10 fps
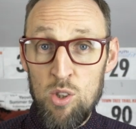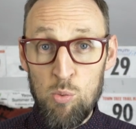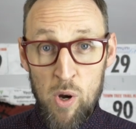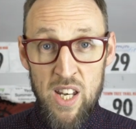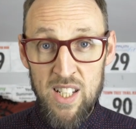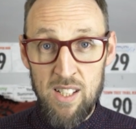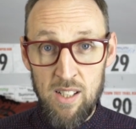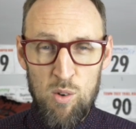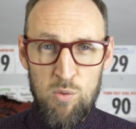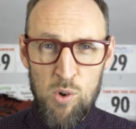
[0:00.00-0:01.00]
the wind.
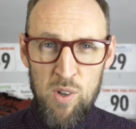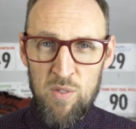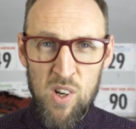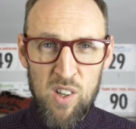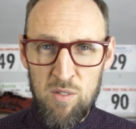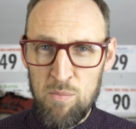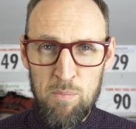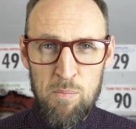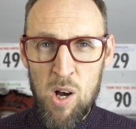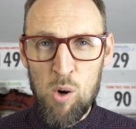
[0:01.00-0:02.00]
45
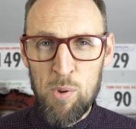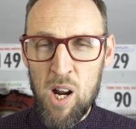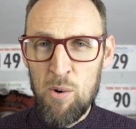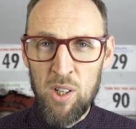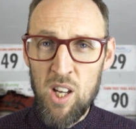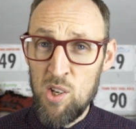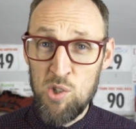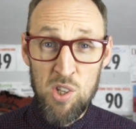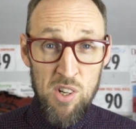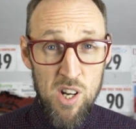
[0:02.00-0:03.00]
mph
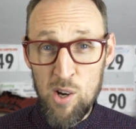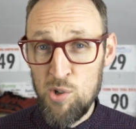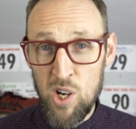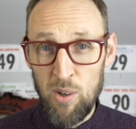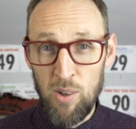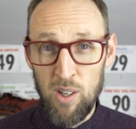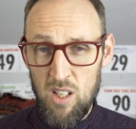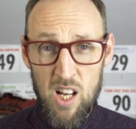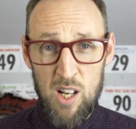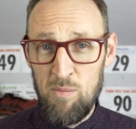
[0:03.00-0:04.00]
gusts are no joke.
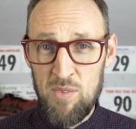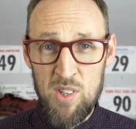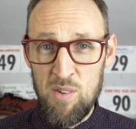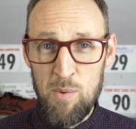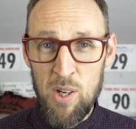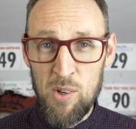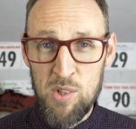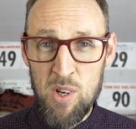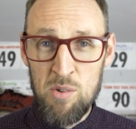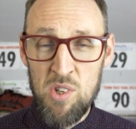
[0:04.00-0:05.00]
And to be
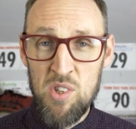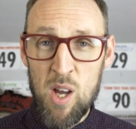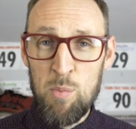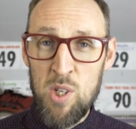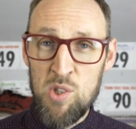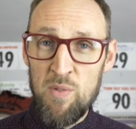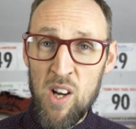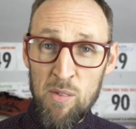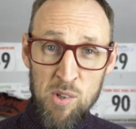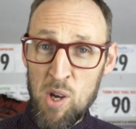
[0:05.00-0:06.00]
honest, I was just happy to
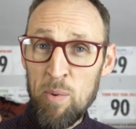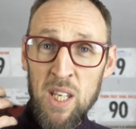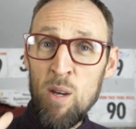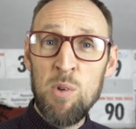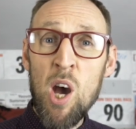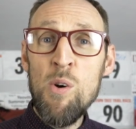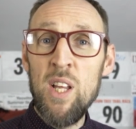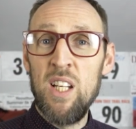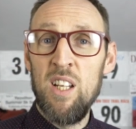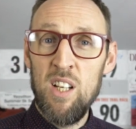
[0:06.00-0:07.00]
survive. I was happy to keep
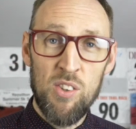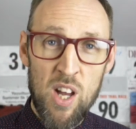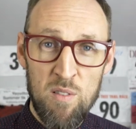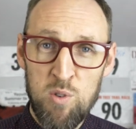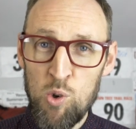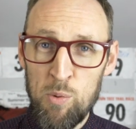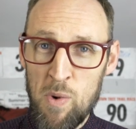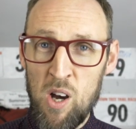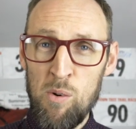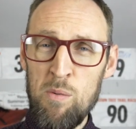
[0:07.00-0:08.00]
going on that 4th
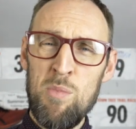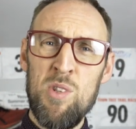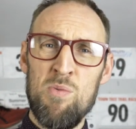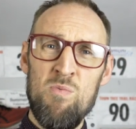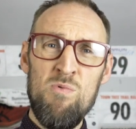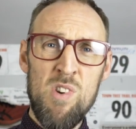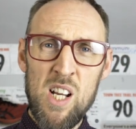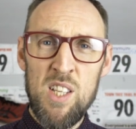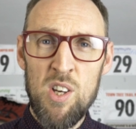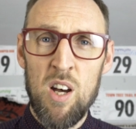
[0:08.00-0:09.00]
mile. It was
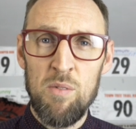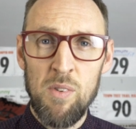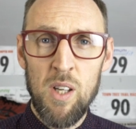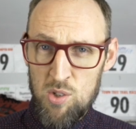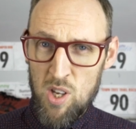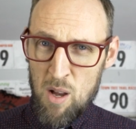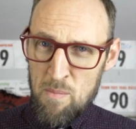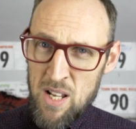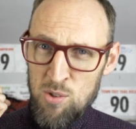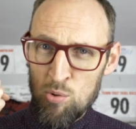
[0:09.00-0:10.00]
really tough. So that
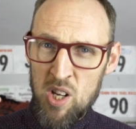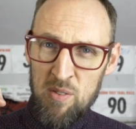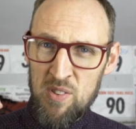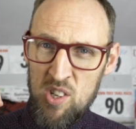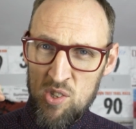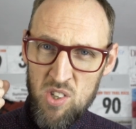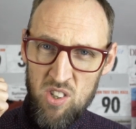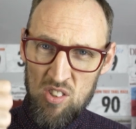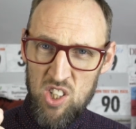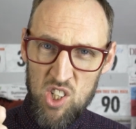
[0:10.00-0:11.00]
mental toughness,
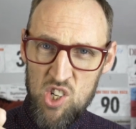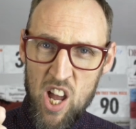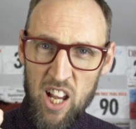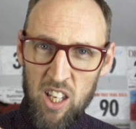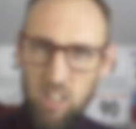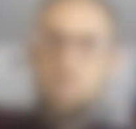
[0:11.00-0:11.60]
check.